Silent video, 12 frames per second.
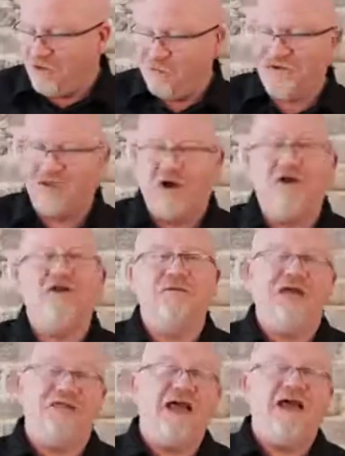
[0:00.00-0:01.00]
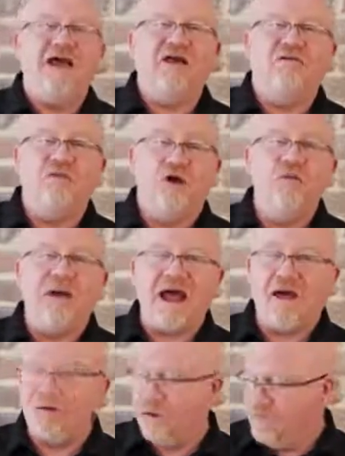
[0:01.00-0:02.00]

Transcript: to be talking about that kind of low power,